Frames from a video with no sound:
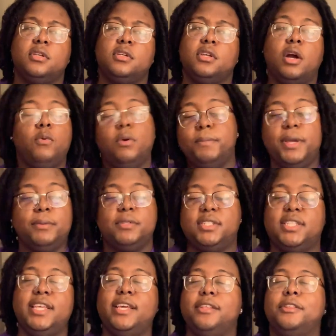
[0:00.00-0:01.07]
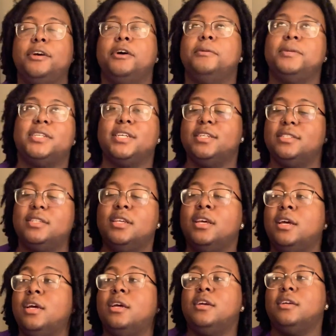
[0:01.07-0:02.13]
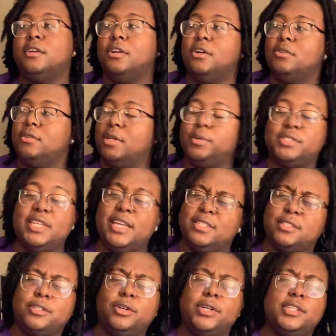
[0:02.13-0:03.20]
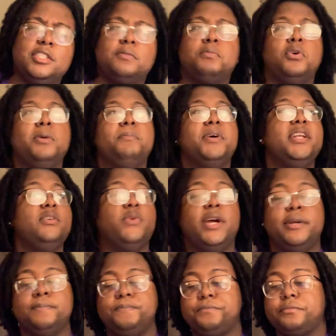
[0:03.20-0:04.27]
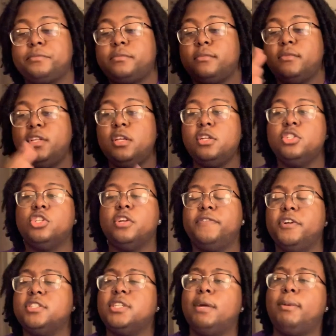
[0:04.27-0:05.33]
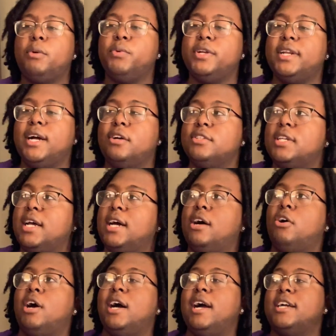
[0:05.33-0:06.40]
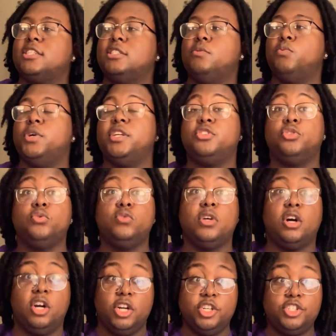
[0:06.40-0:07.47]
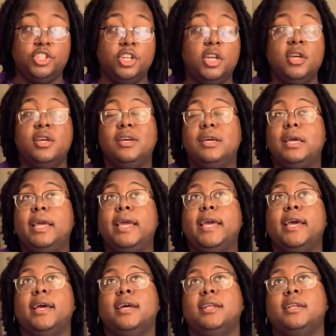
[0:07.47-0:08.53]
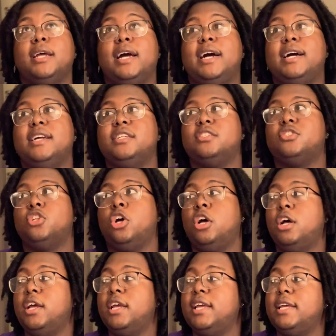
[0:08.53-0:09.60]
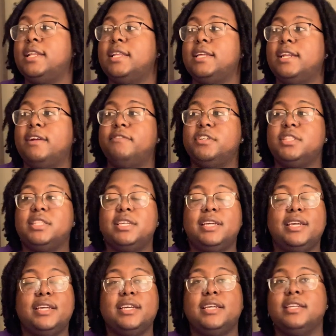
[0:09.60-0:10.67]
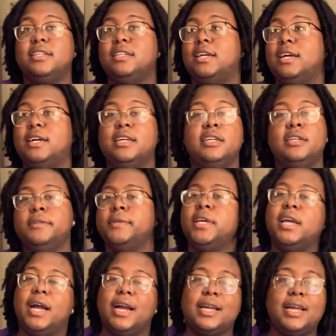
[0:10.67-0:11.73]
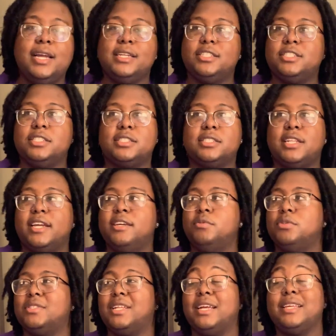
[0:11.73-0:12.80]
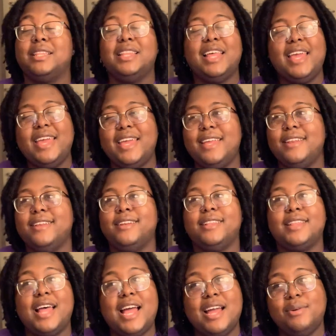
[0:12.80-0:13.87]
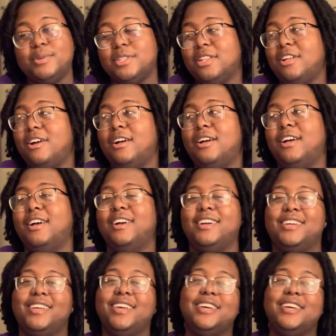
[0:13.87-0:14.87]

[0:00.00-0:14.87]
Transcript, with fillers: Y'all won't be able to see it though because, you know, that was days ago at this point. But anyway, so the first time I went downtown, I actually went to the Arch and I saw it and everything, and uh, I kind of just like it was like late and the line was long.